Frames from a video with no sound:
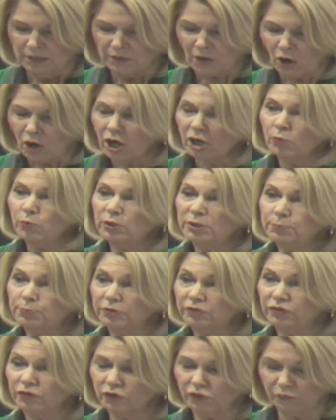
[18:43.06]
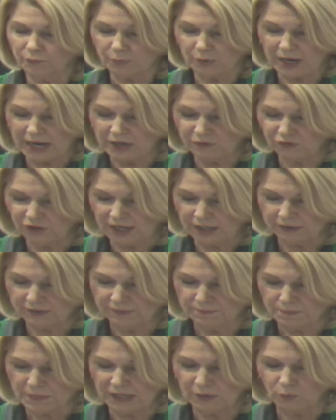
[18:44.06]
The Heartwood Preserve
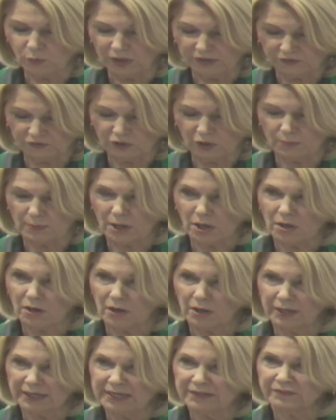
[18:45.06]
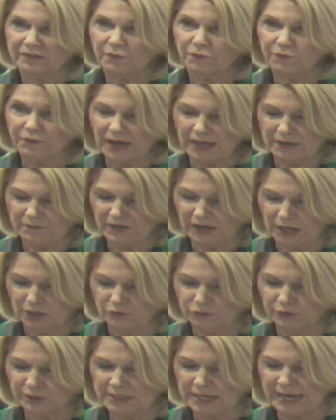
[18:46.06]
Project in West Omaha is a
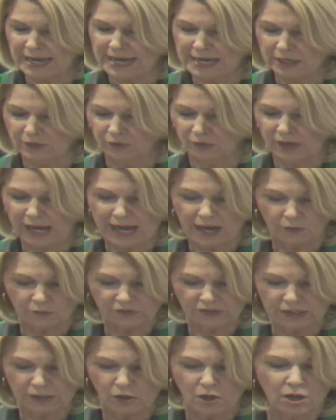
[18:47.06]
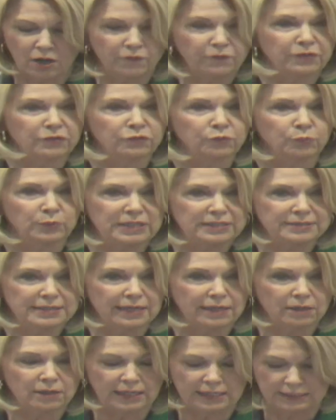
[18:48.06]
500 acre housing, office,
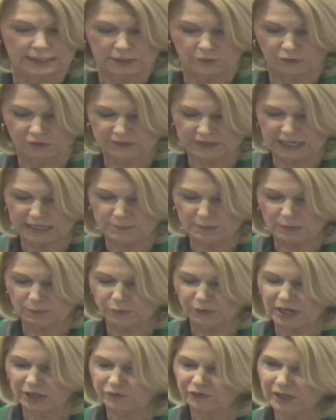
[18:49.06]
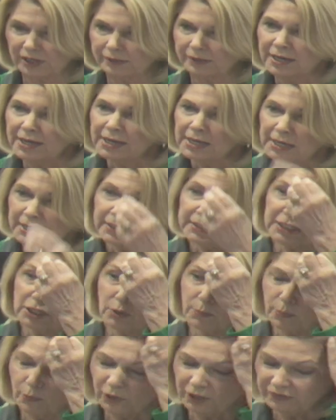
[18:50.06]
retail, and entertainment project
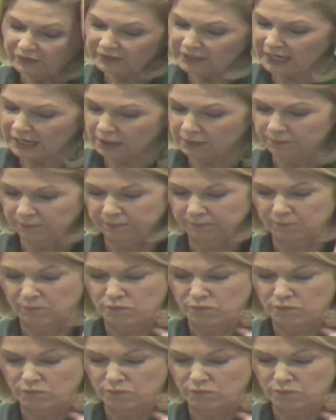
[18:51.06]
near Boystown.